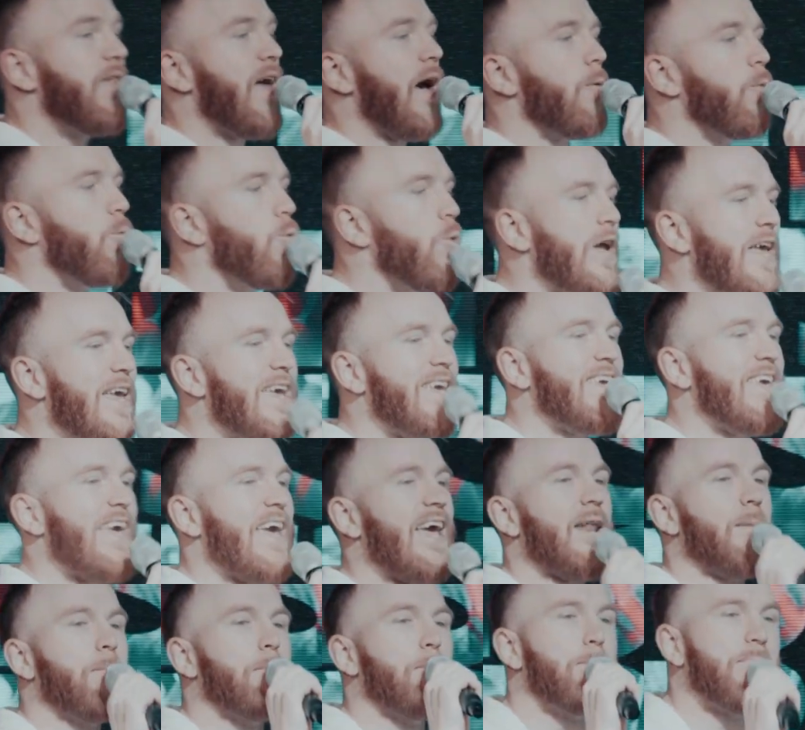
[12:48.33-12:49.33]
that we
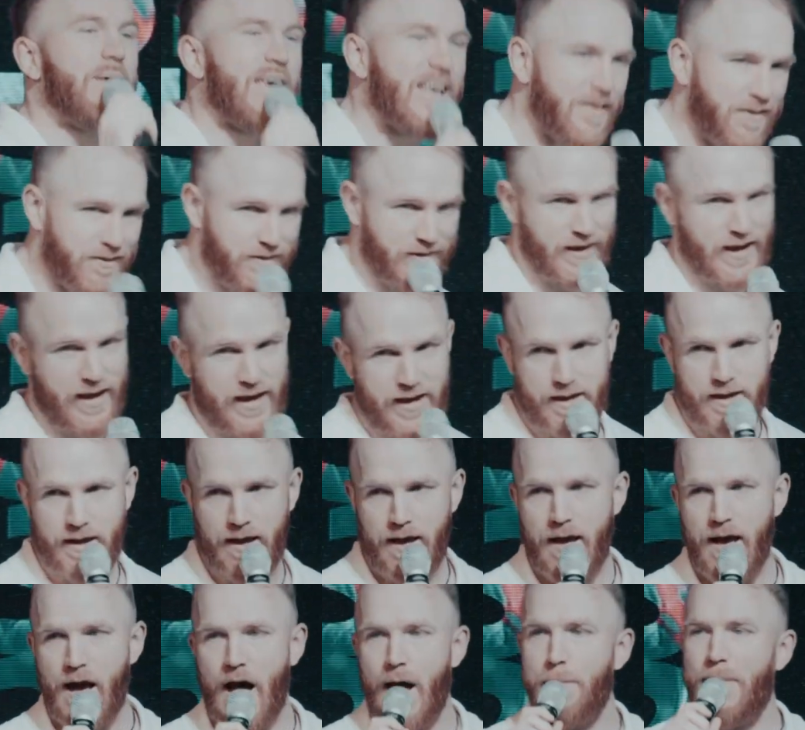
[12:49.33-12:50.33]
get busy
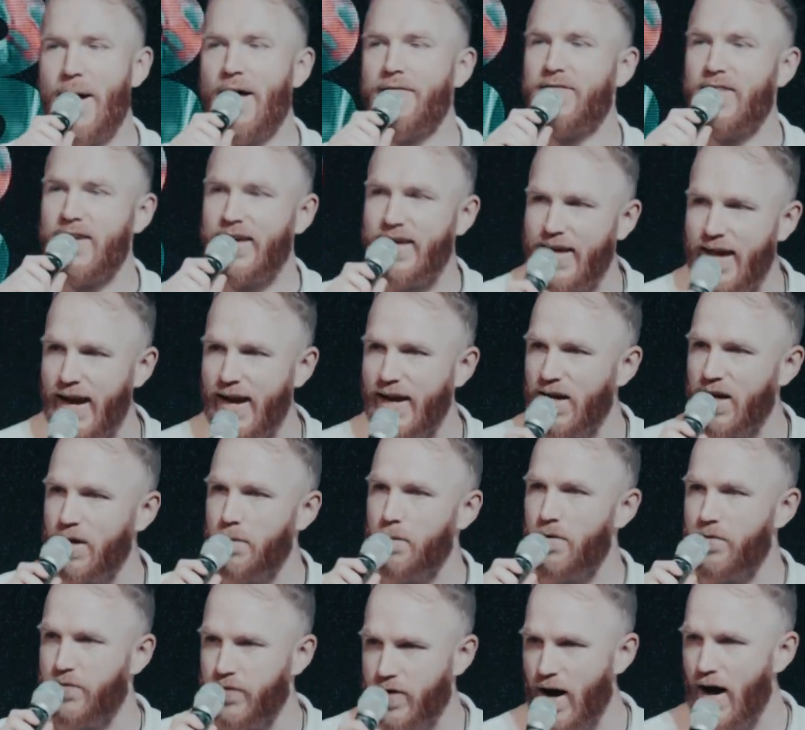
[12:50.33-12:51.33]
about the
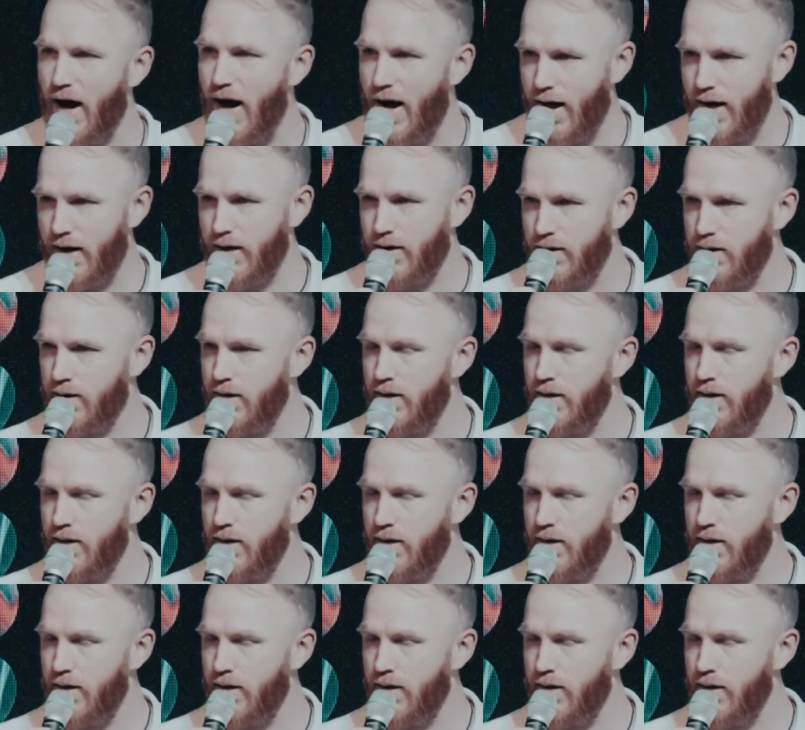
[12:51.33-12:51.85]
kingdom of God.